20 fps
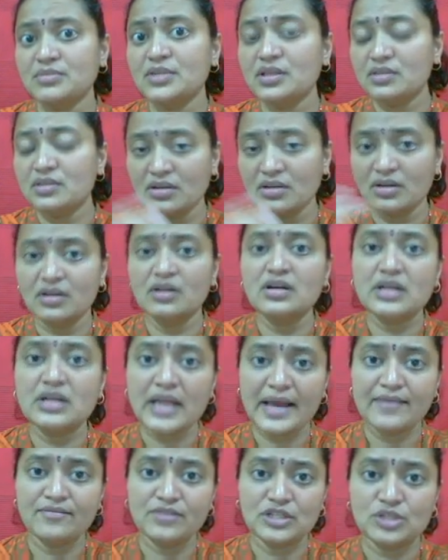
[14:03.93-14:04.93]
The third
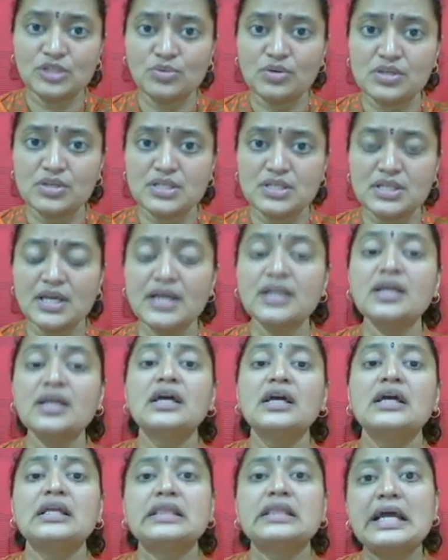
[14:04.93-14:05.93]
type which was there,
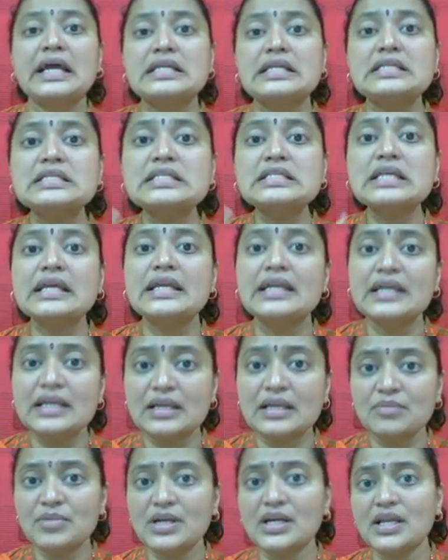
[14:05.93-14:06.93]
that is
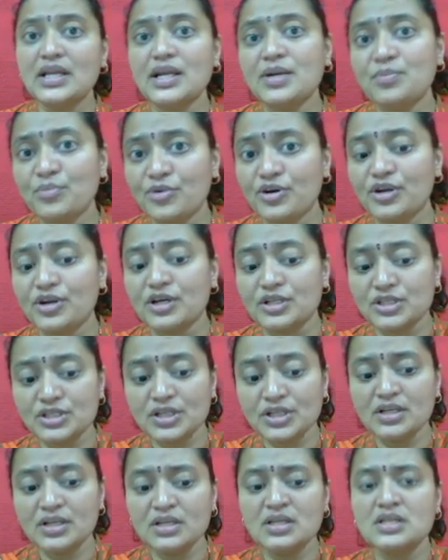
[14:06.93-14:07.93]
intermittent
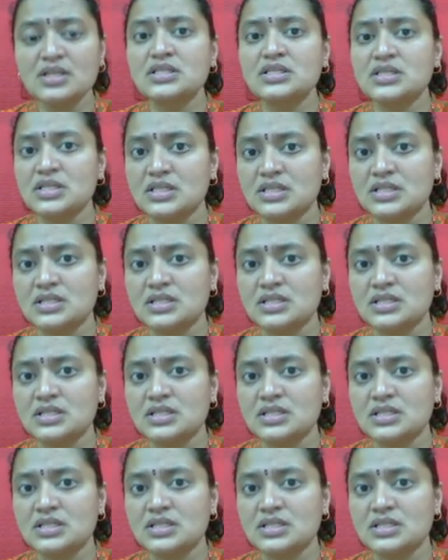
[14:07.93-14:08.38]
production system.